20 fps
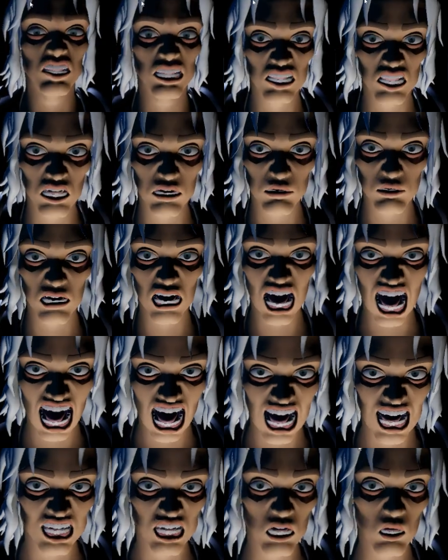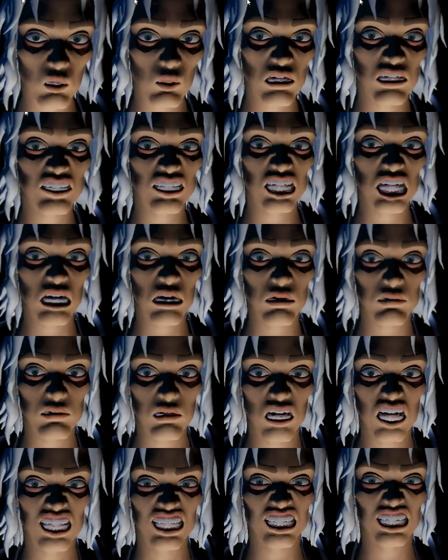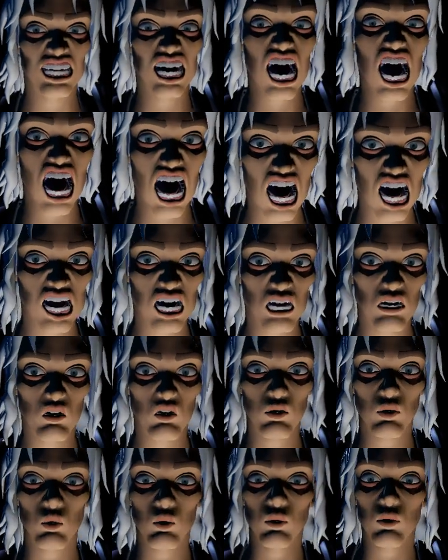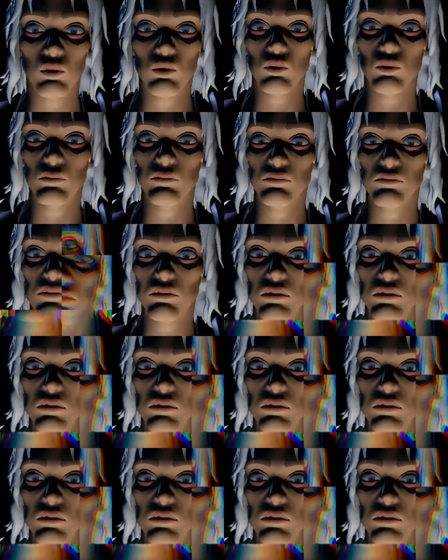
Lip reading: to find yourself in a dark room.